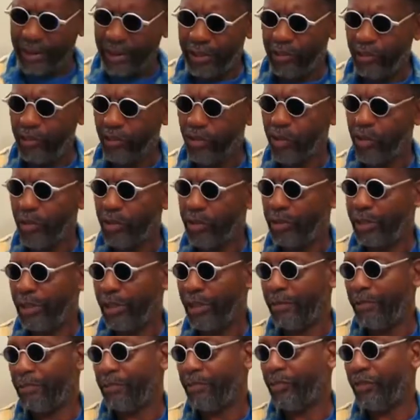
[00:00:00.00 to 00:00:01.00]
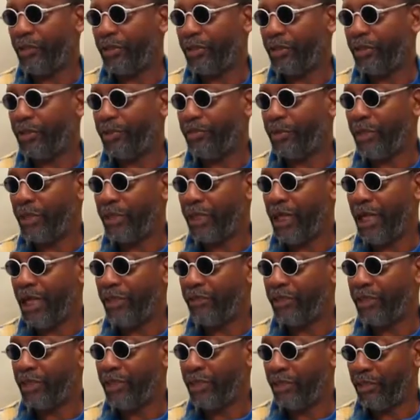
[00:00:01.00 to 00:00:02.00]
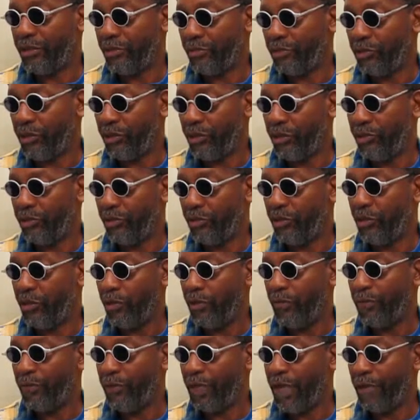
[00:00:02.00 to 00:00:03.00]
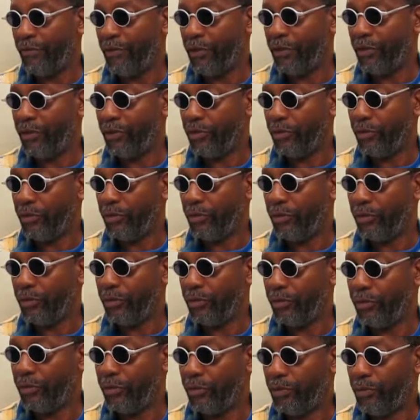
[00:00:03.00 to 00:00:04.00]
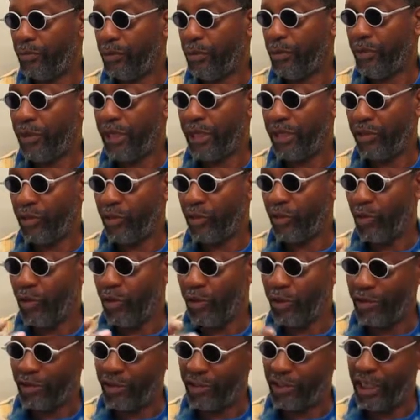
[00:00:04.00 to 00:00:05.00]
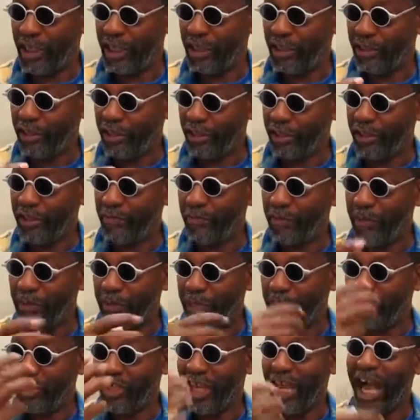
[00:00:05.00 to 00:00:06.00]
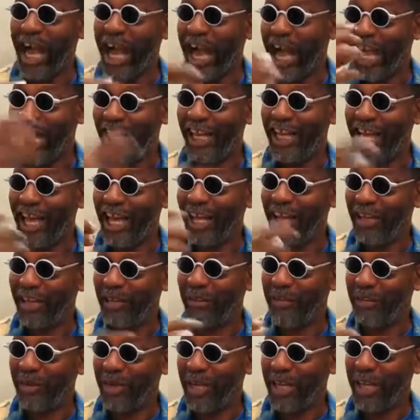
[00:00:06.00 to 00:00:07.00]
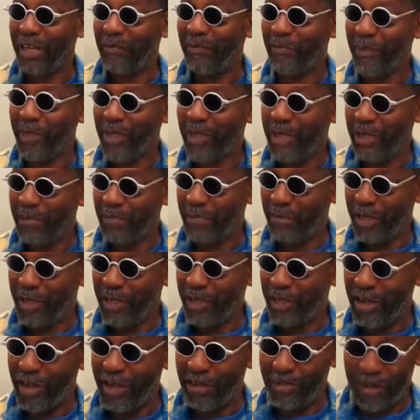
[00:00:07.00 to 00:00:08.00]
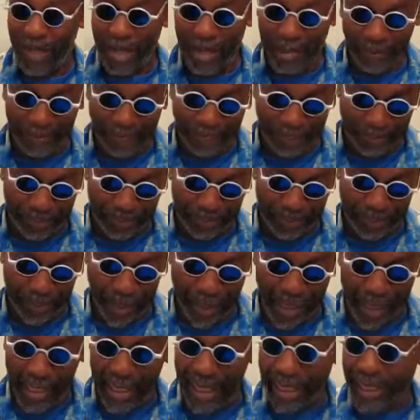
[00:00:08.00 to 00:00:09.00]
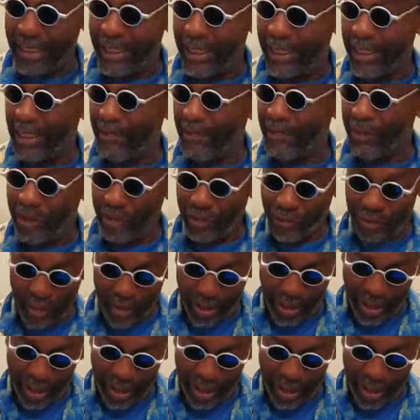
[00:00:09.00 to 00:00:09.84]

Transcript: little girl there, well, this pediatric, there was a little girl five years old. remember they took all the psycho, the stuff that makes you high out of the mm-hmm. plant, made a compound, and they gave it to her.